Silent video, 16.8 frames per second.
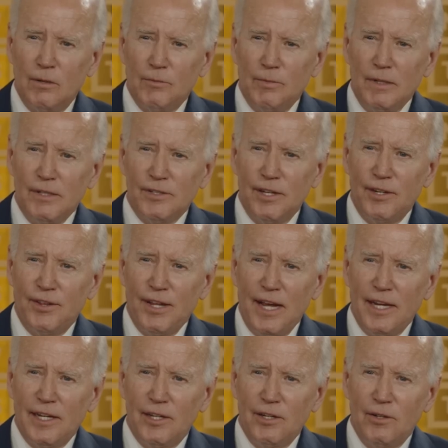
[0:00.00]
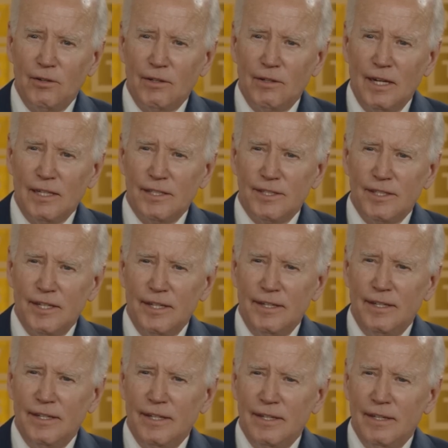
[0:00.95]
up to me and said, thank you. And
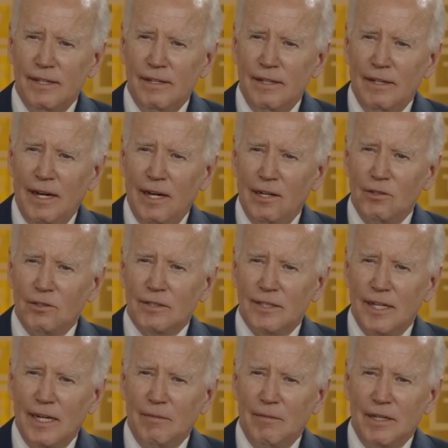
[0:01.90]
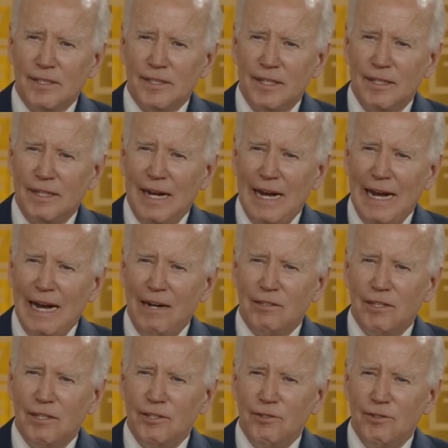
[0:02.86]
I looked at him, I said, how
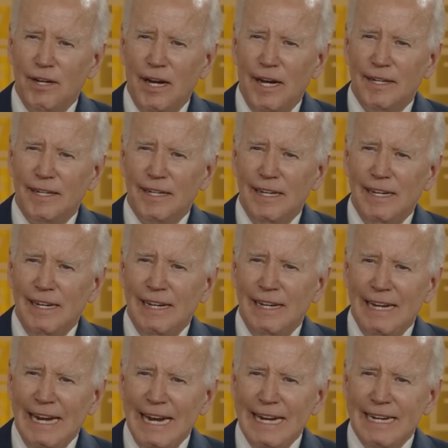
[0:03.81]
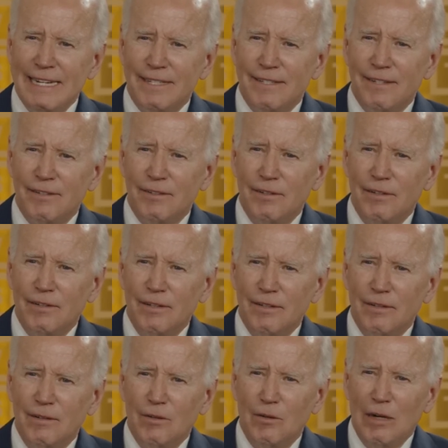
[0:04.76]
can you not hate?
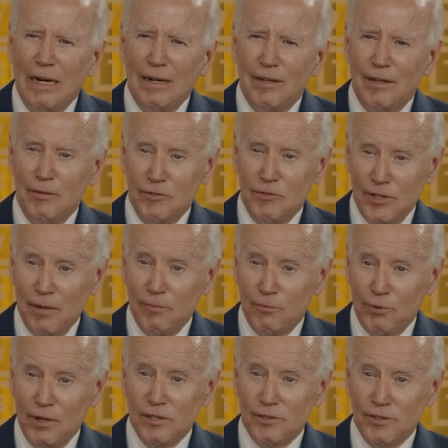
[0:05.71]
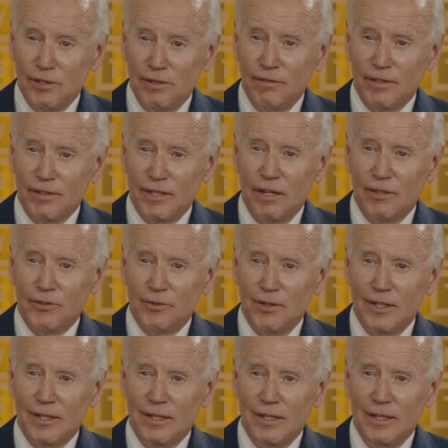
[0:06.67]
He was then president of the
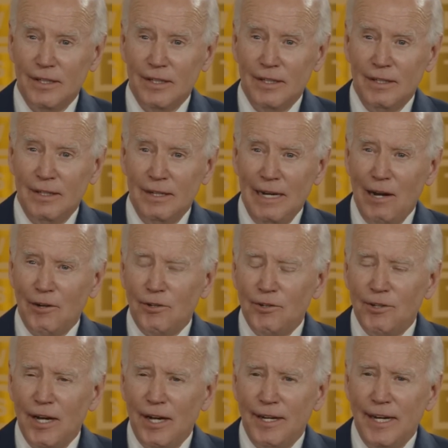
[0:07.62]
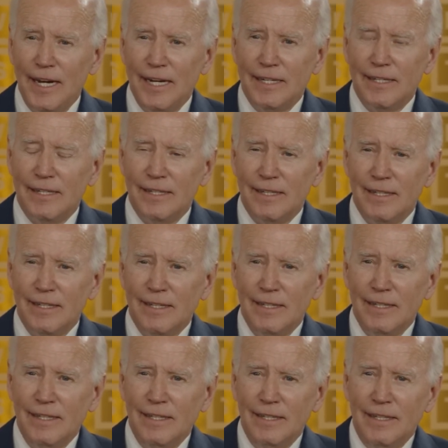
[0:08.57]
country. How can you not hate?
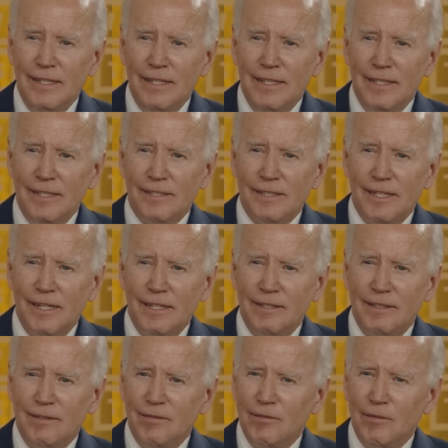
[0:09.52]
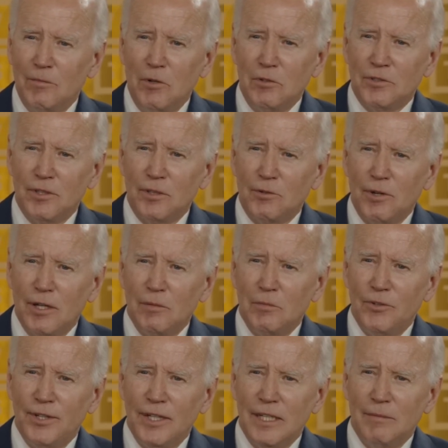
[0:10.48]
He said, the most
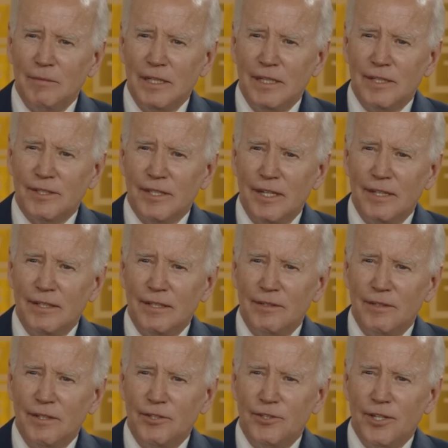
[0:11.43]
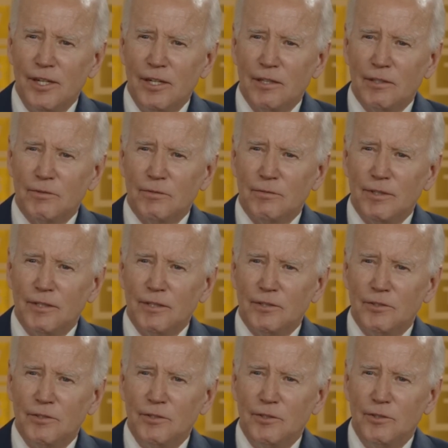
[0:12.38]
incredible thing to me, he said, the jailers were
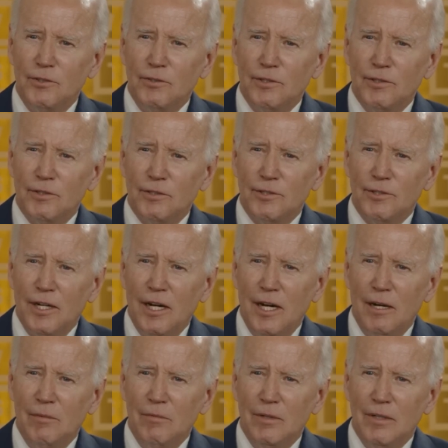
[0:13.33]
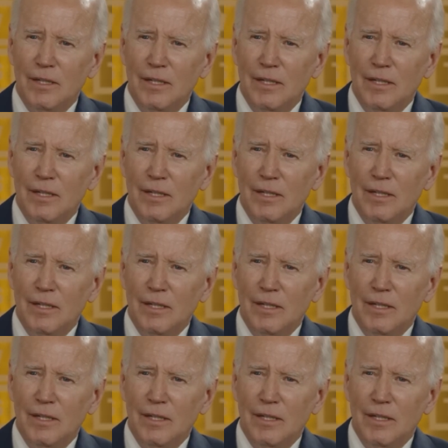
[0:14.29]
just doing their job,